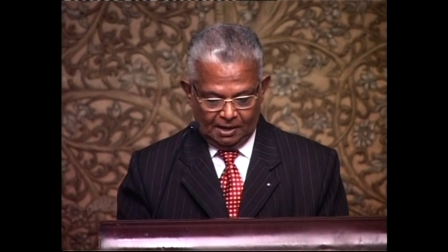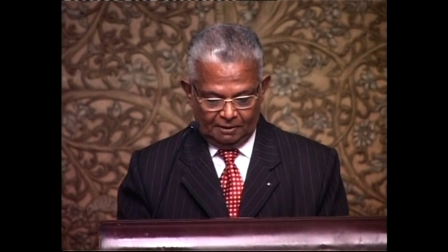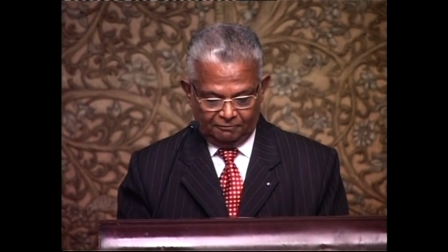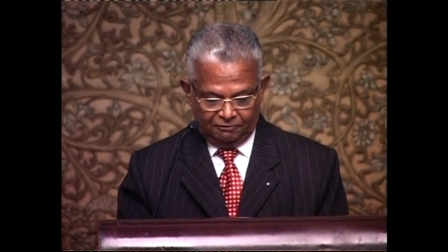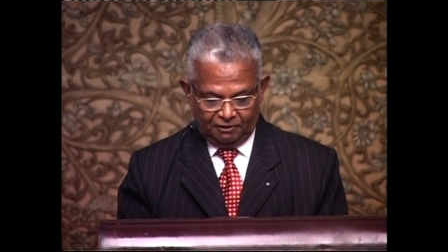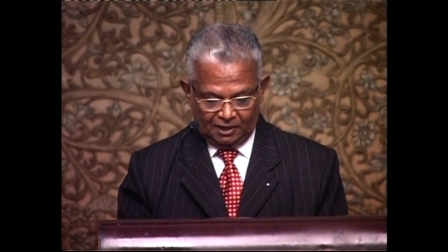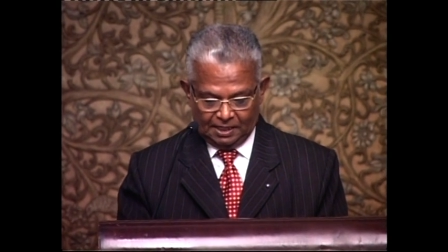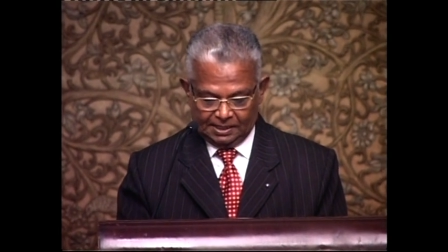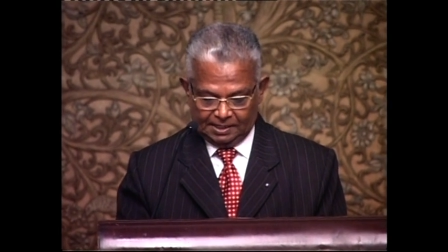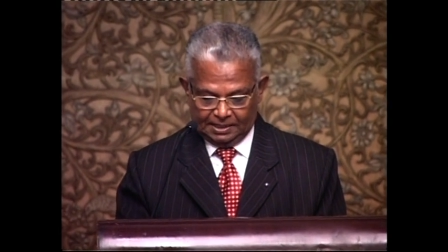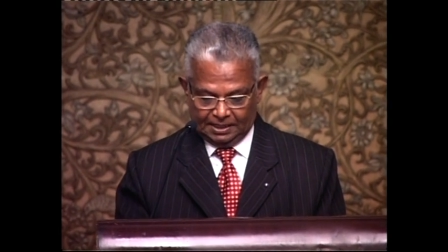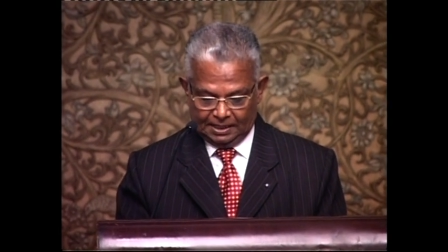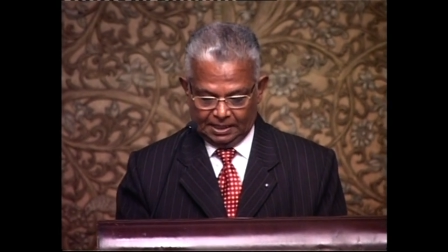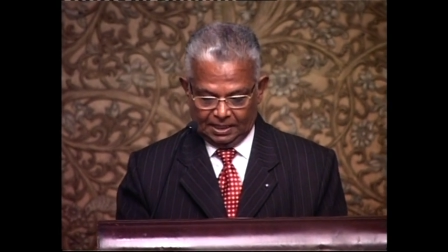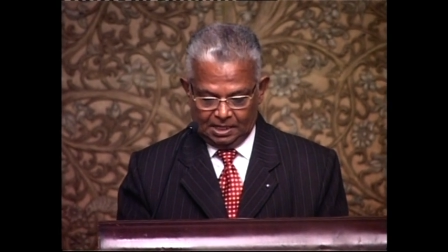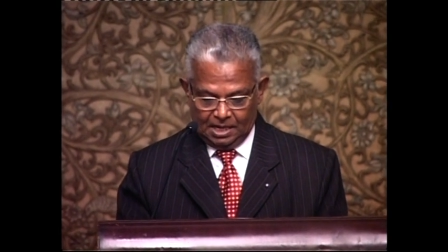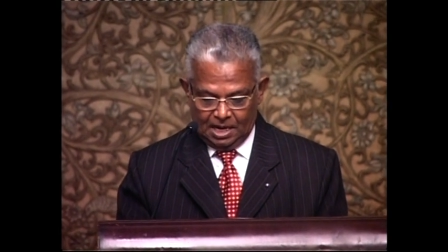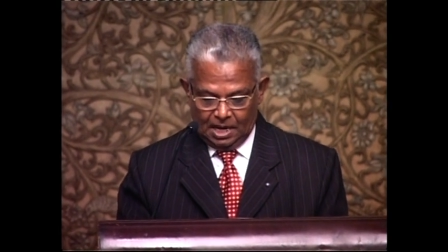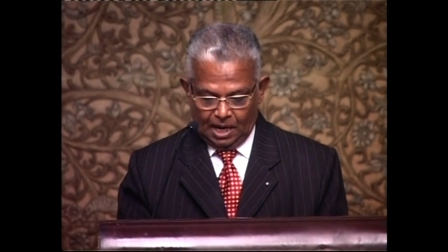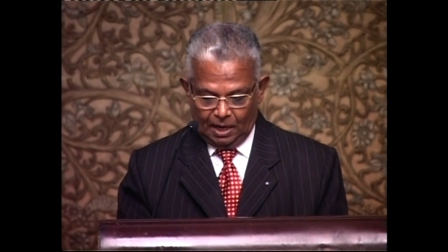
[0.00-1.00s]
further,
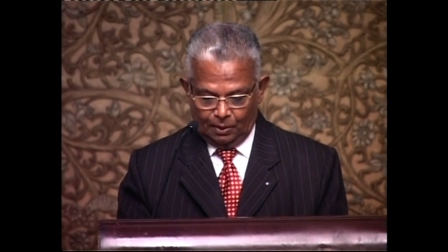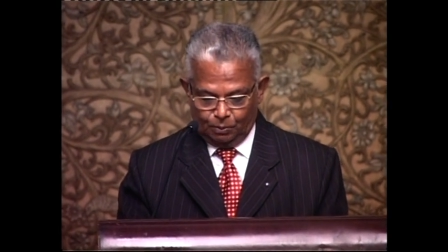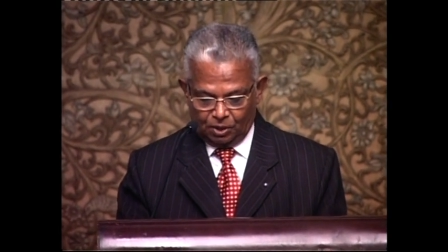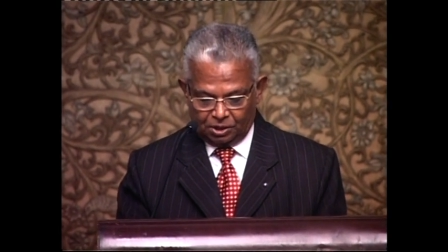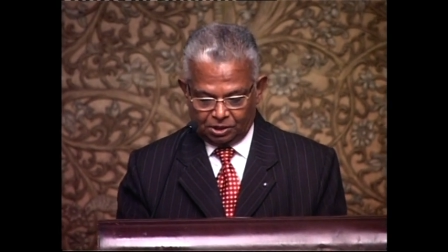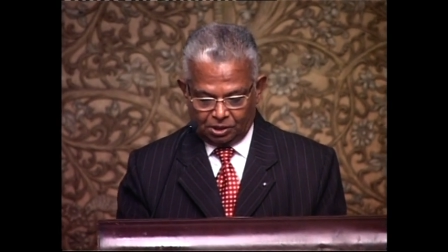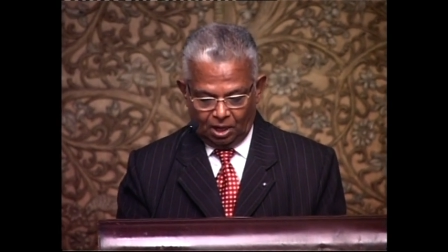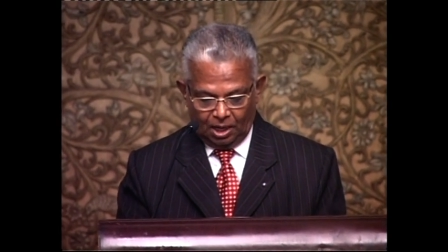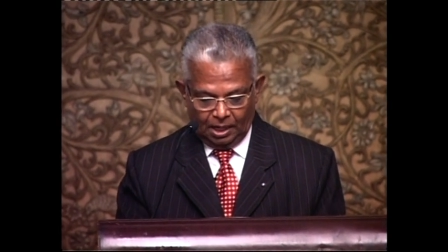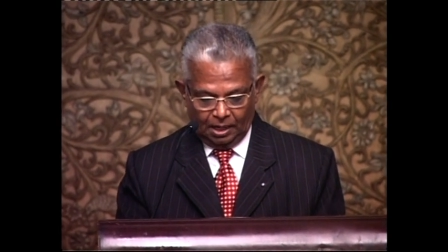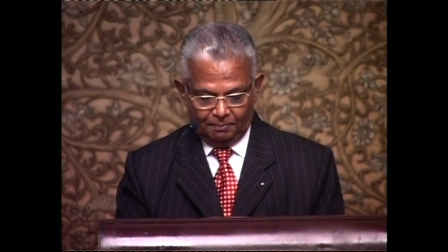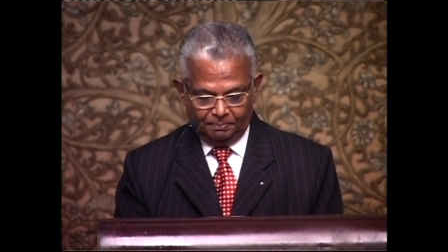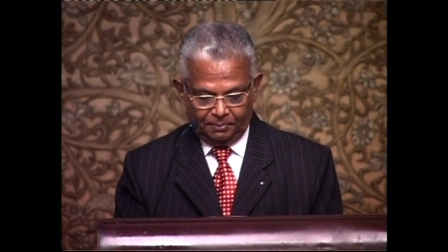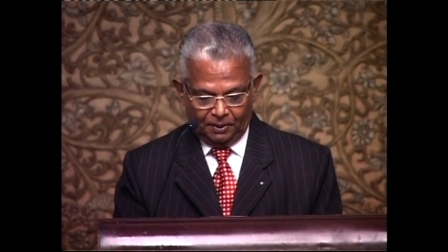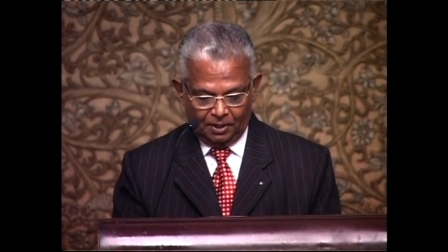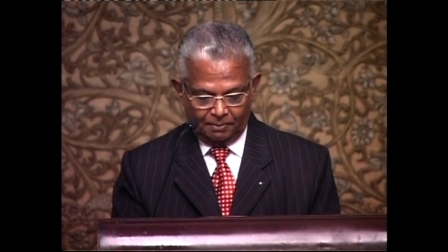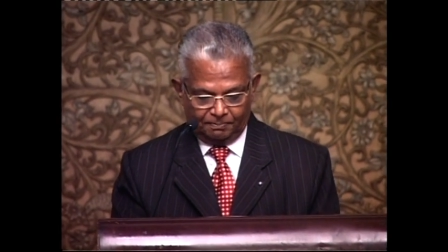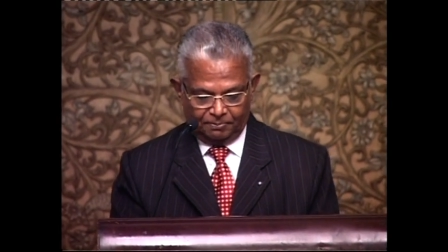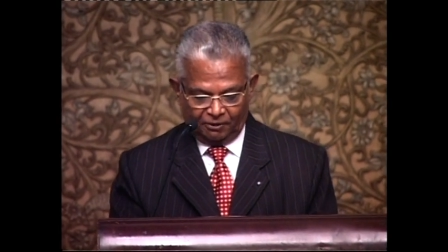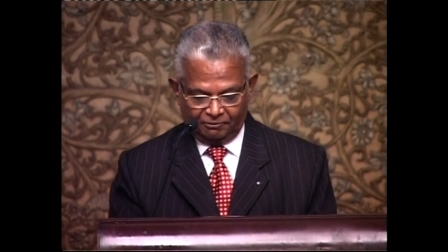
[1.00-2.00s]
I would call
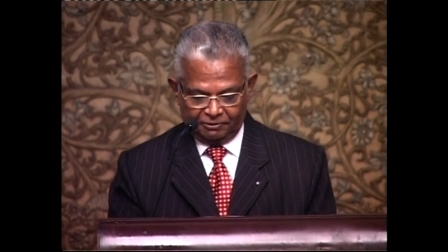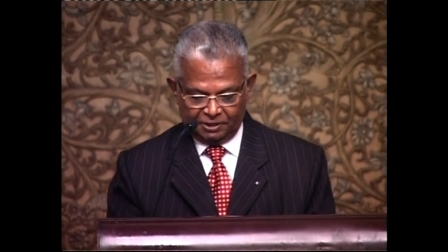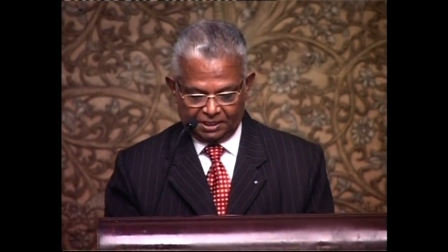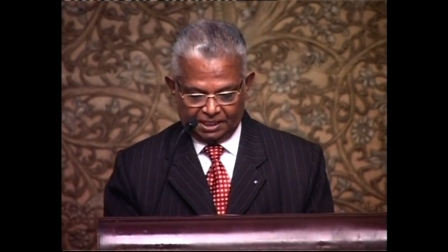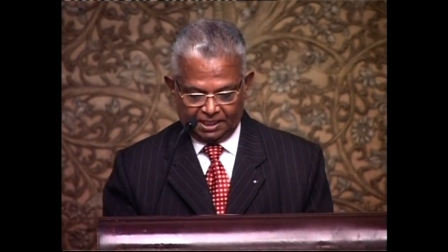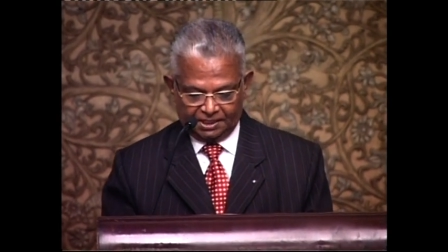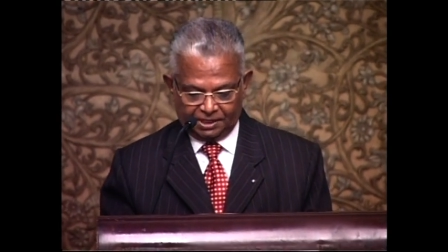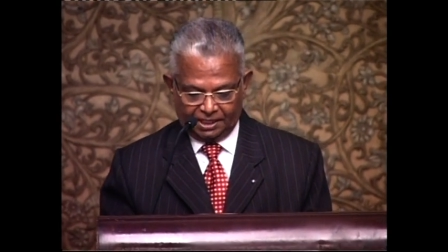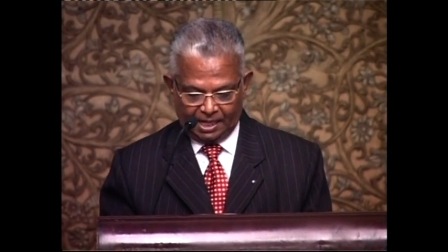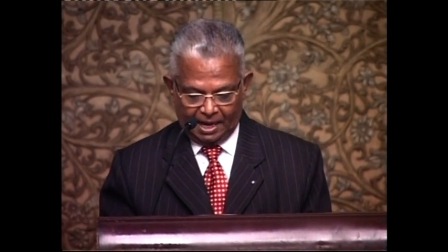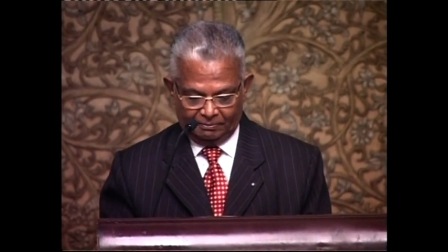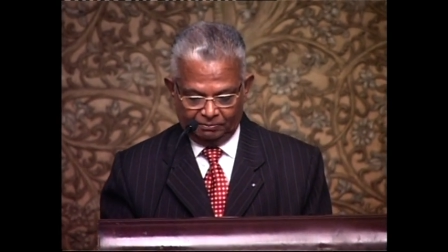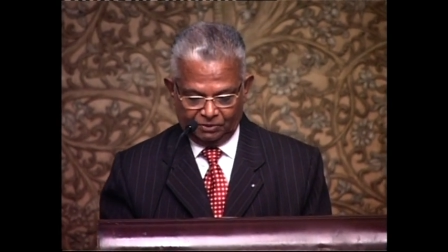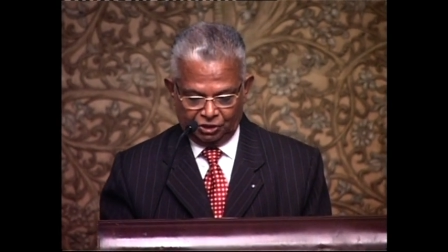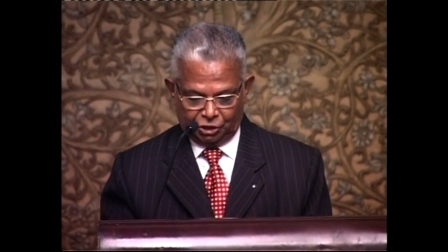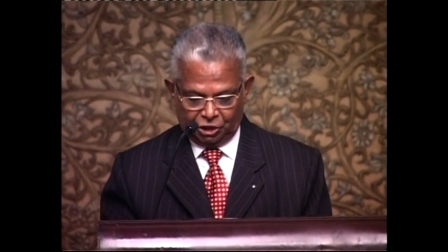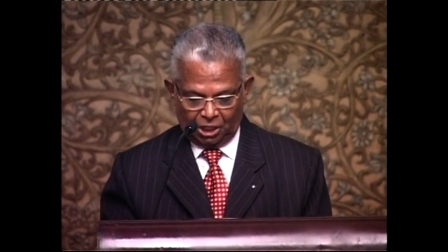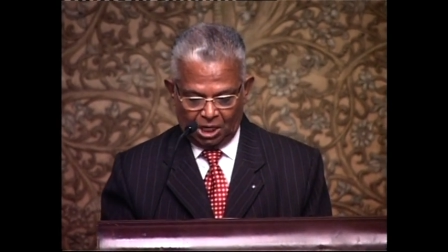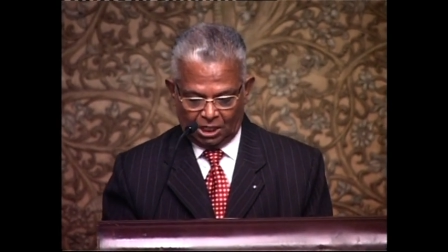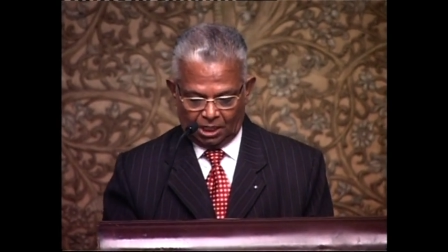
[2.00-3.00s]
upon Professor Sam
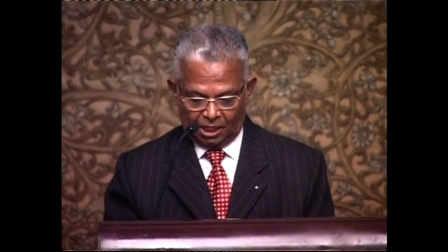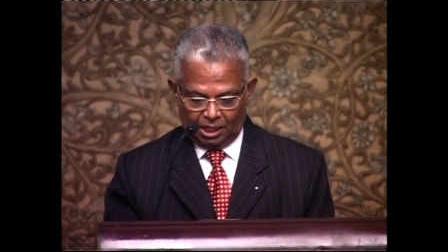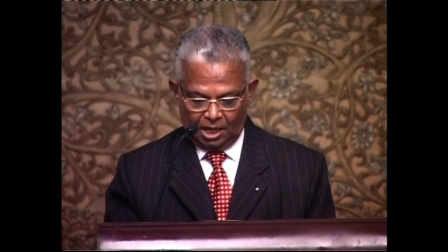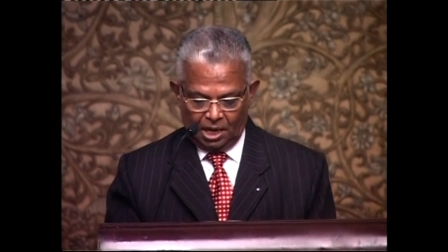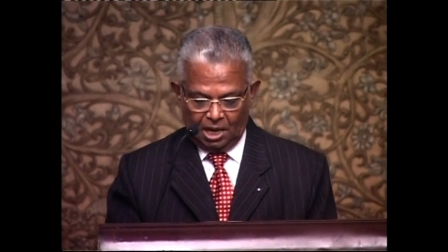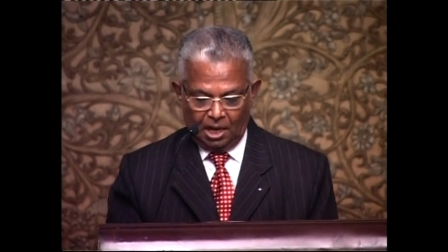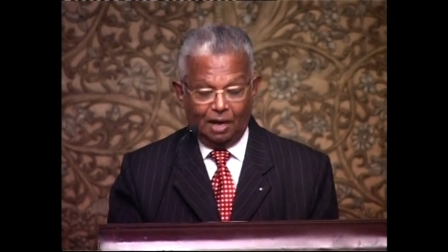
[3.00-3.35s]
John,